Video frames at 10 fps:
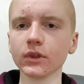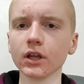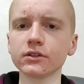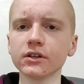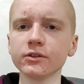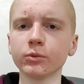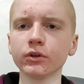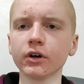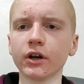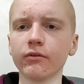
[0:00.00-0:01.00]
This
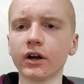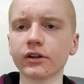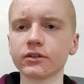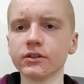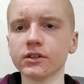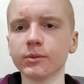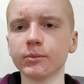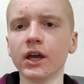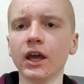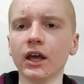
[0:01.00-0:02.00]
block reward system
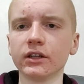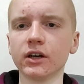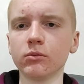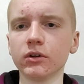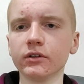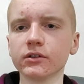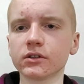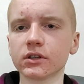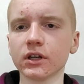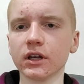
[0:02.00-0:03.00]

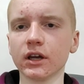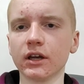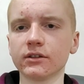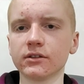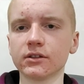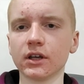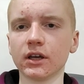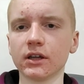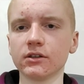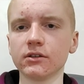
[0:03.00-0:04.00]
doubles as
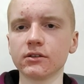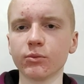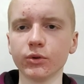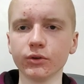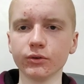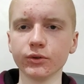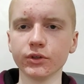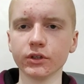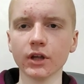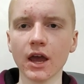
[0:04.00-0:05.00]
a
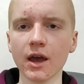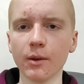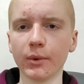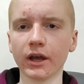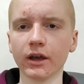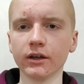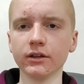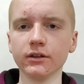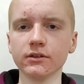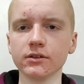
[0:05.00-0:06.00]
distribution
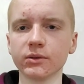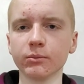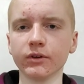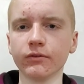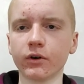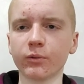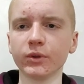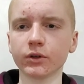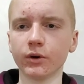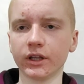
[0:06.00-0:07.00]
mechanism for
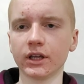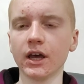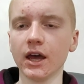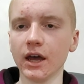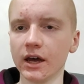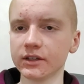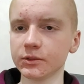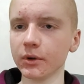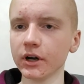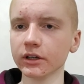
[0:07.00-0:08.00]
Bitcoin. As
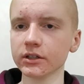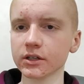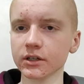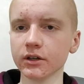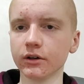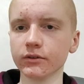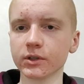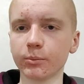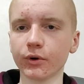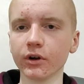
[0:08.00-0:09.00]
part of the
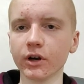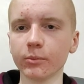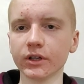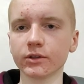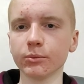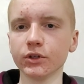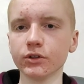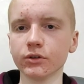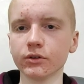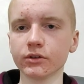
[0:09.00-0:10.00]
programmed
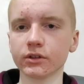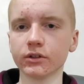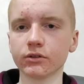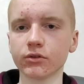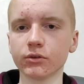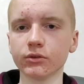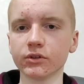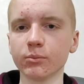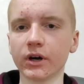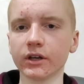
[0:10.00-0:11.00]
measures
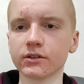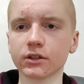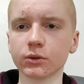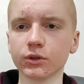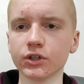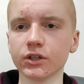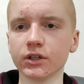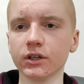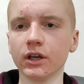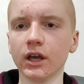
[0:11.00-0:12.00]
introduced by
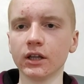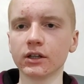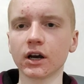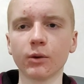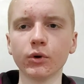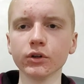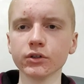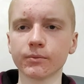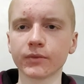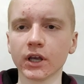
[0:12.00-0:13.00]
Satoshi
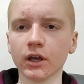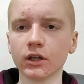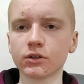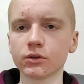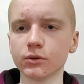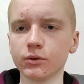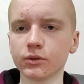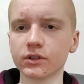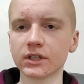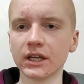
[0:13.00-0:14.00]
Nakamoto to
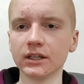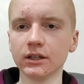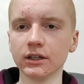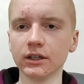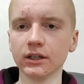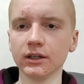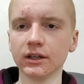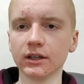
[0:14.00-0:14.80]
steadily